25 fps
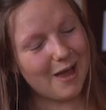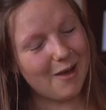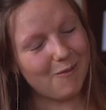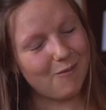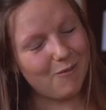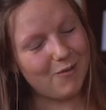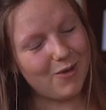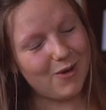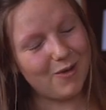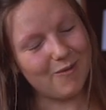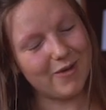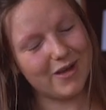
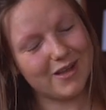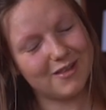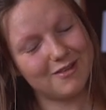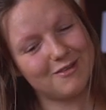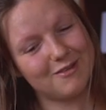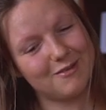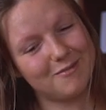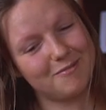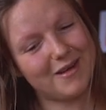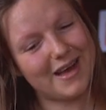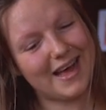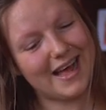we went
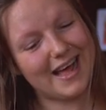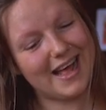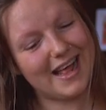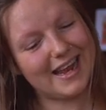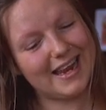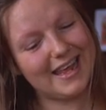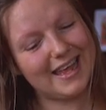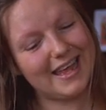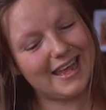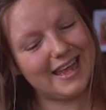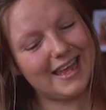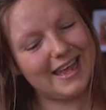to
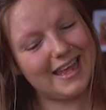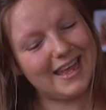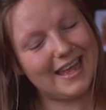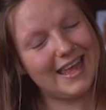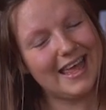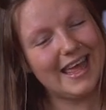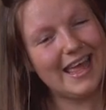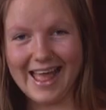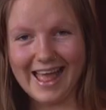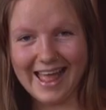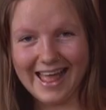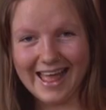
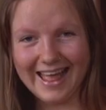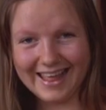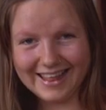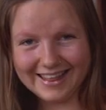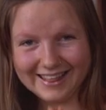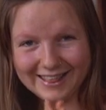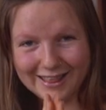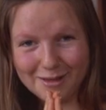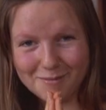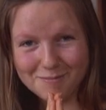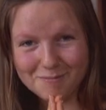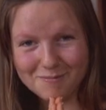Bali
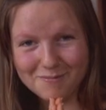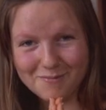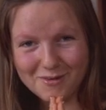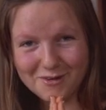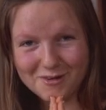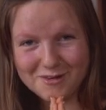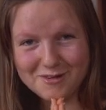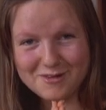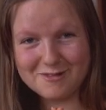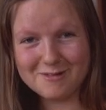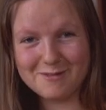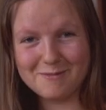and the
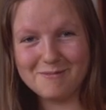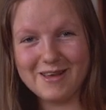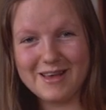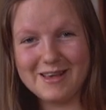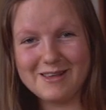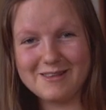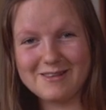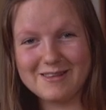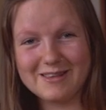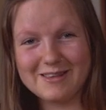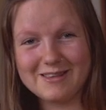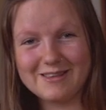most
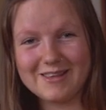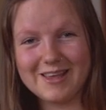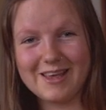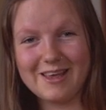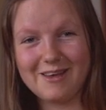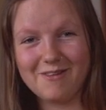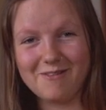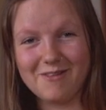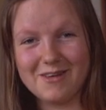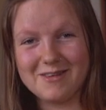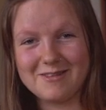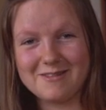amazing
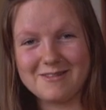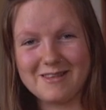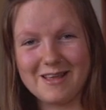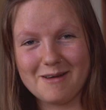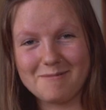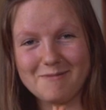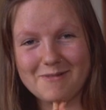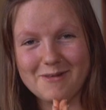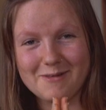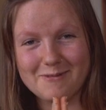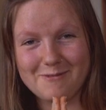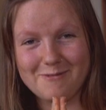thing was
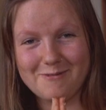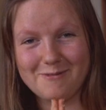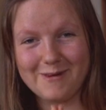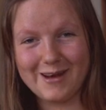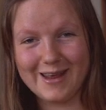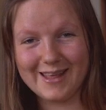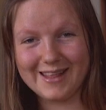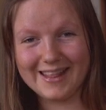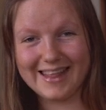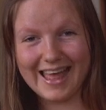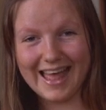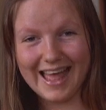that my
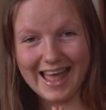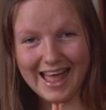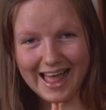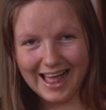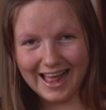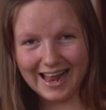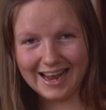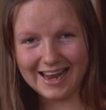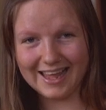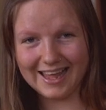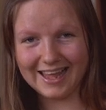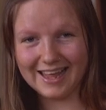friend
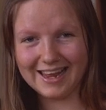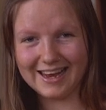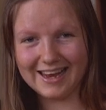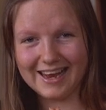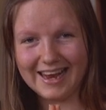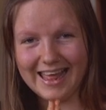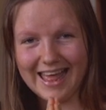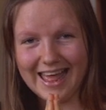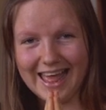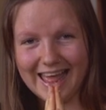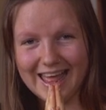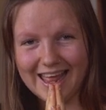Ellen
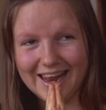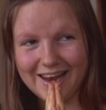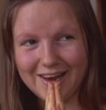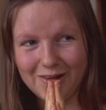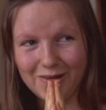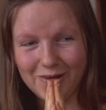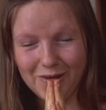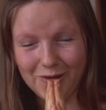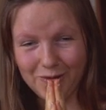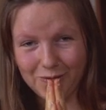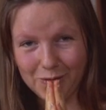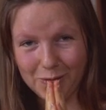and
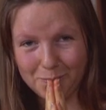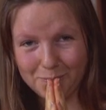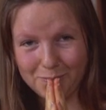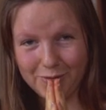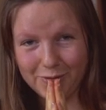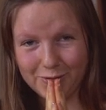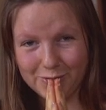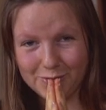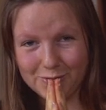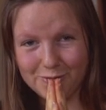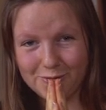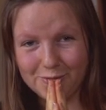her
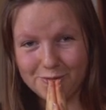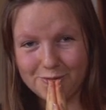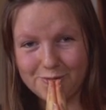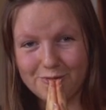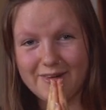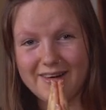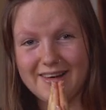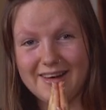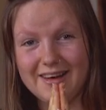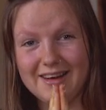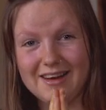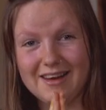beautiful
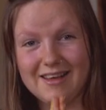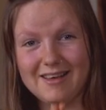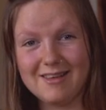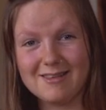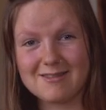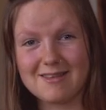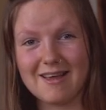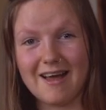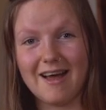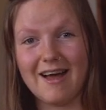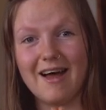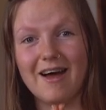friend
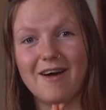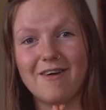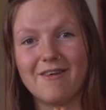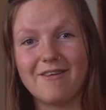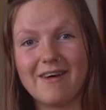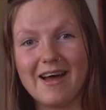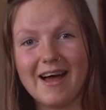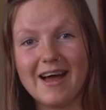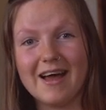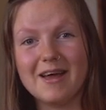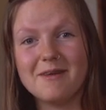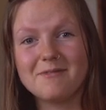Lisa
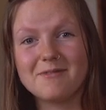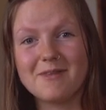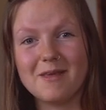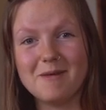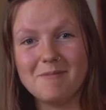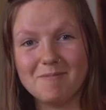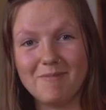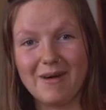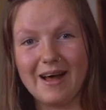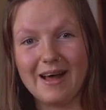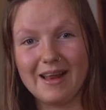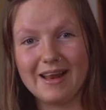arrived
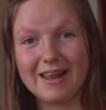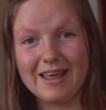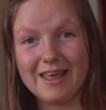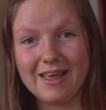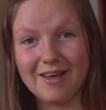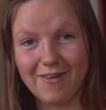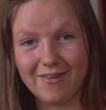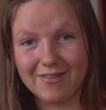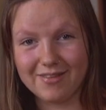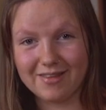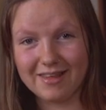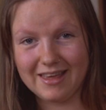in Bali
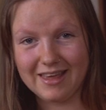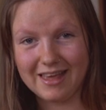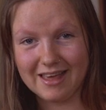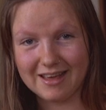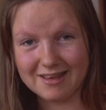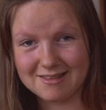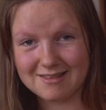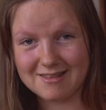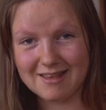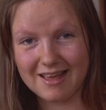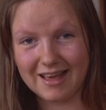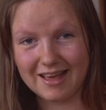on the
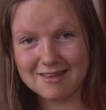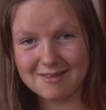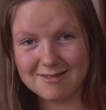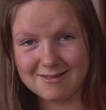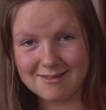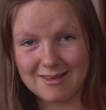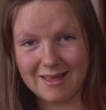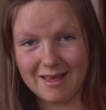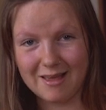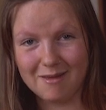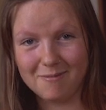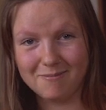exact
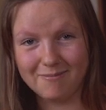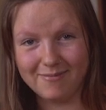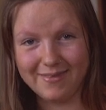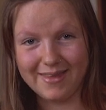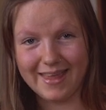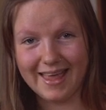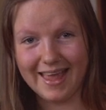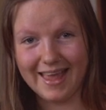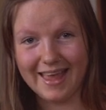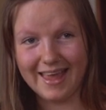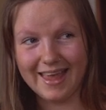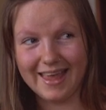same
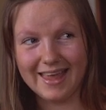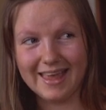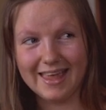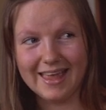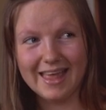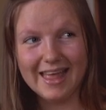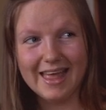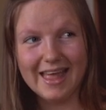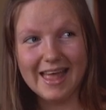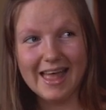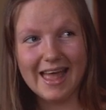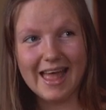day
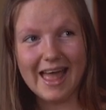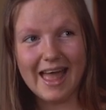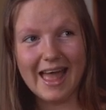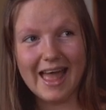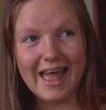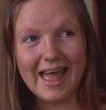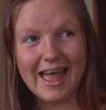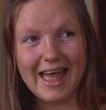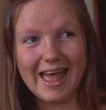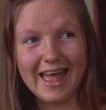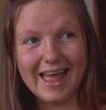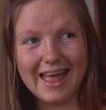
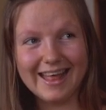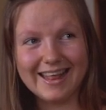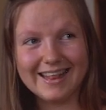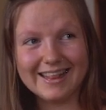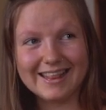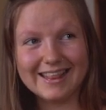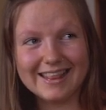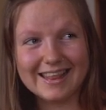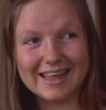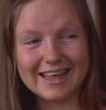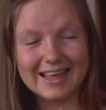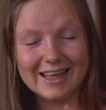
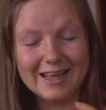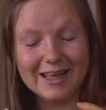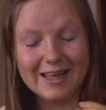and